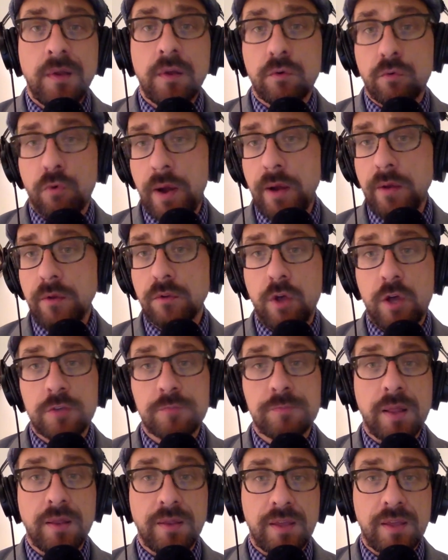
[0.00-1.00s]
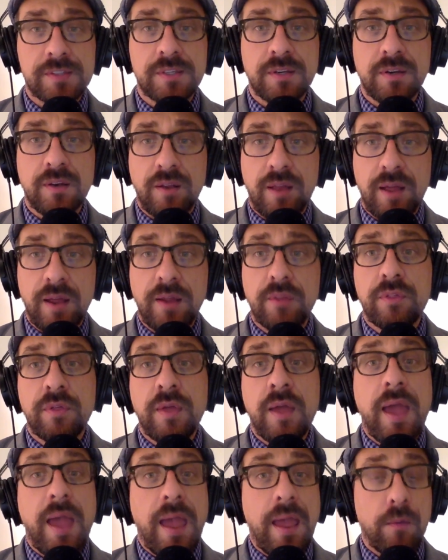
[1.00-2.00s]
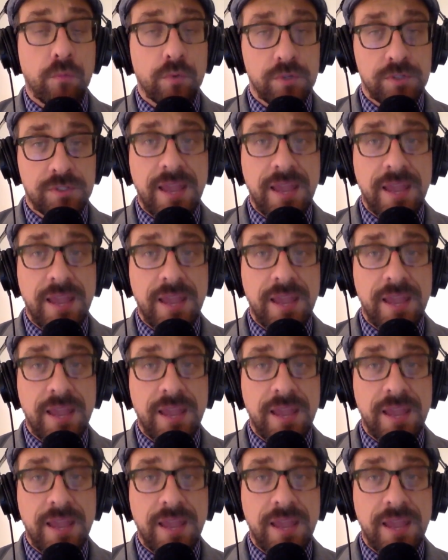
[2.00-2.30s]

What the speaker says: Granted, lost by less than a length and was